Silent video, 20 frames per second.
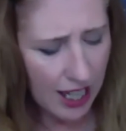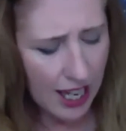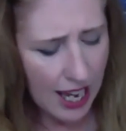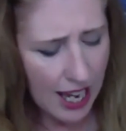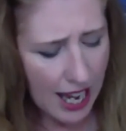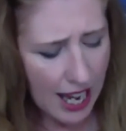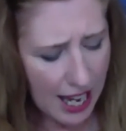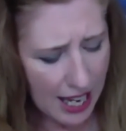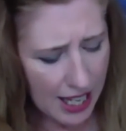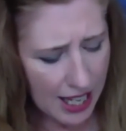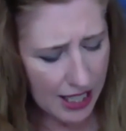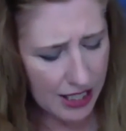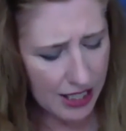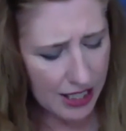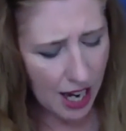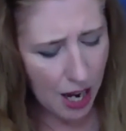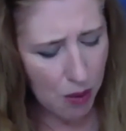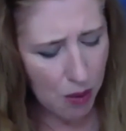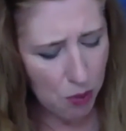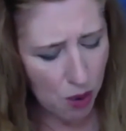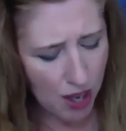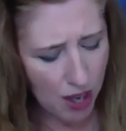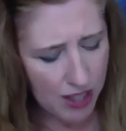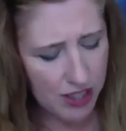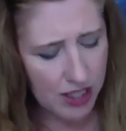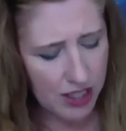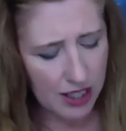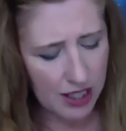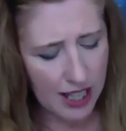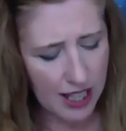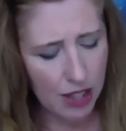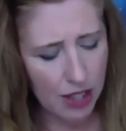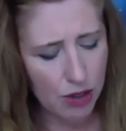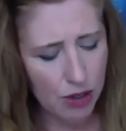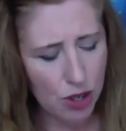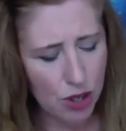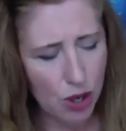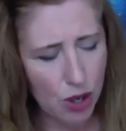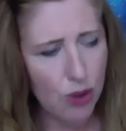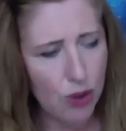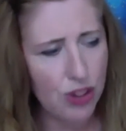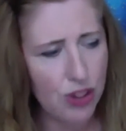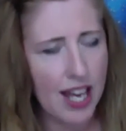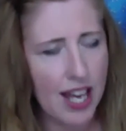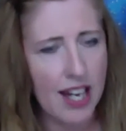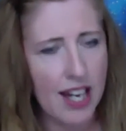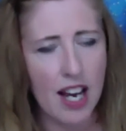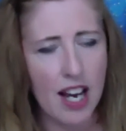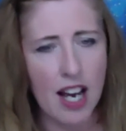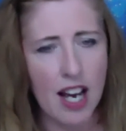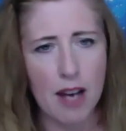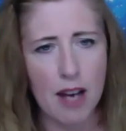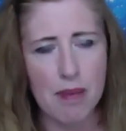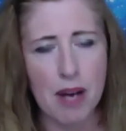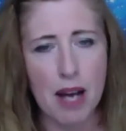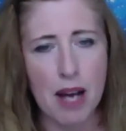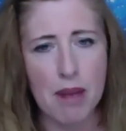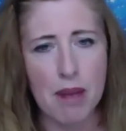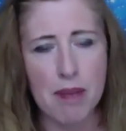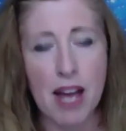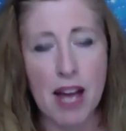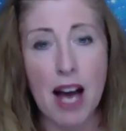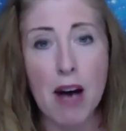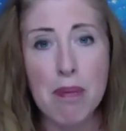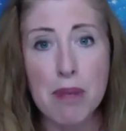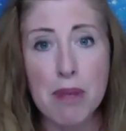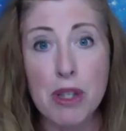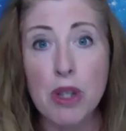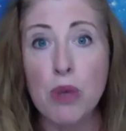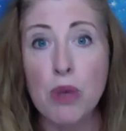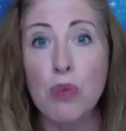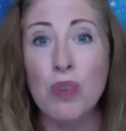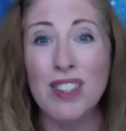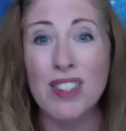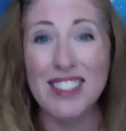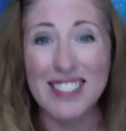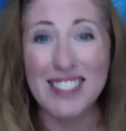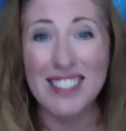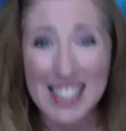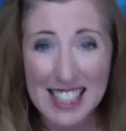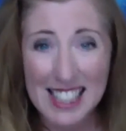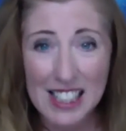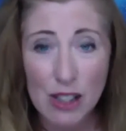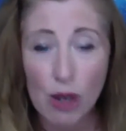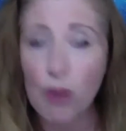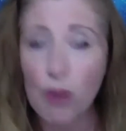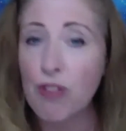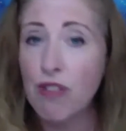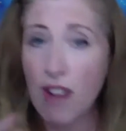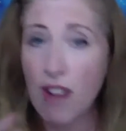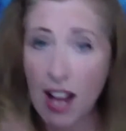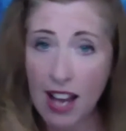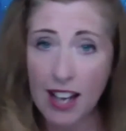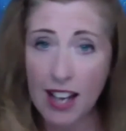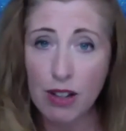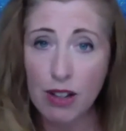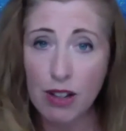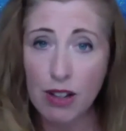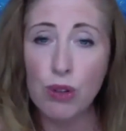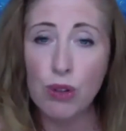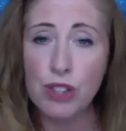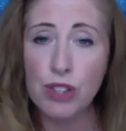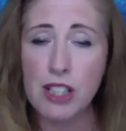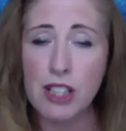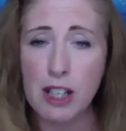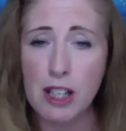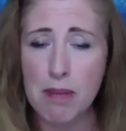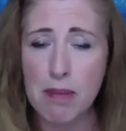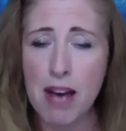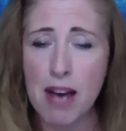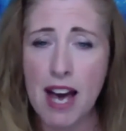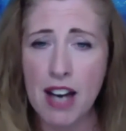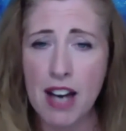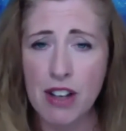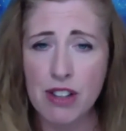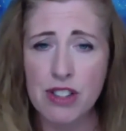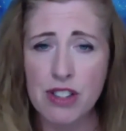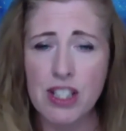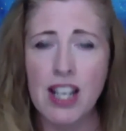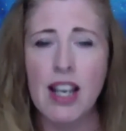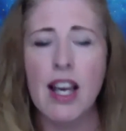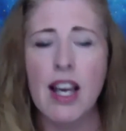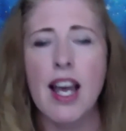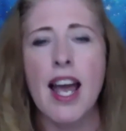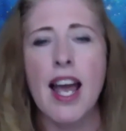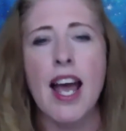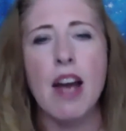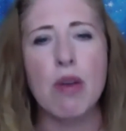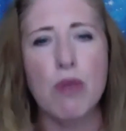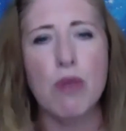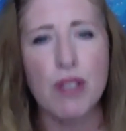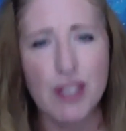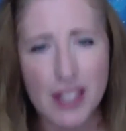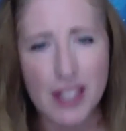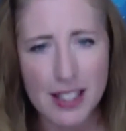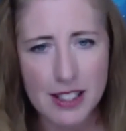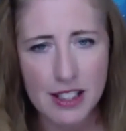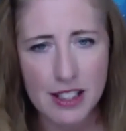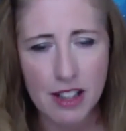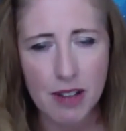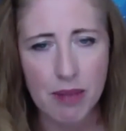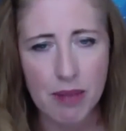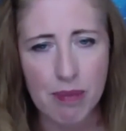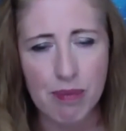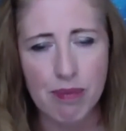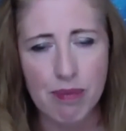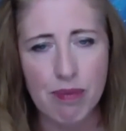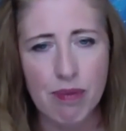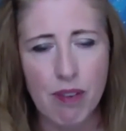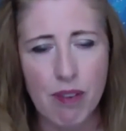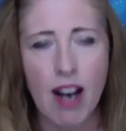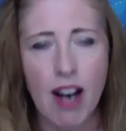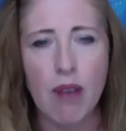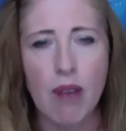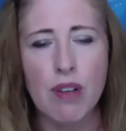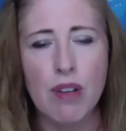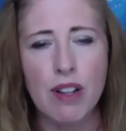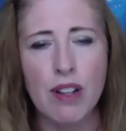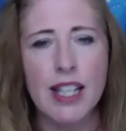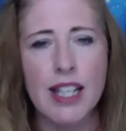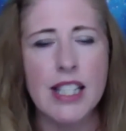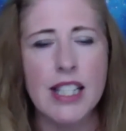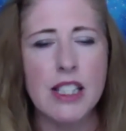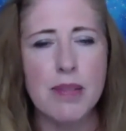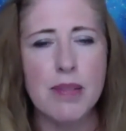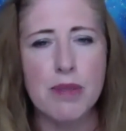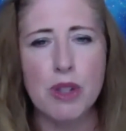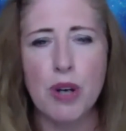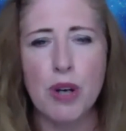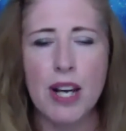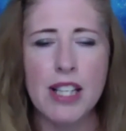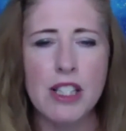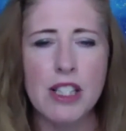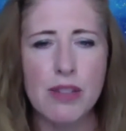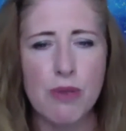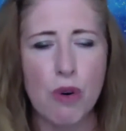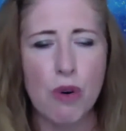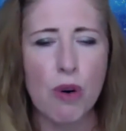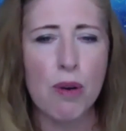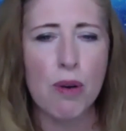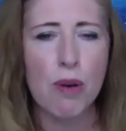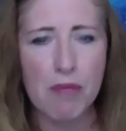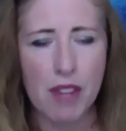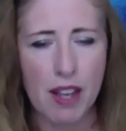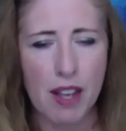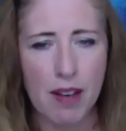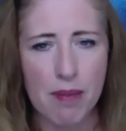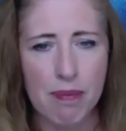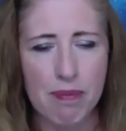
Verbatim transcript: And I want to let you know that um, I'm helping you release or find old stuck patterns and release them, right? Release them, transform them.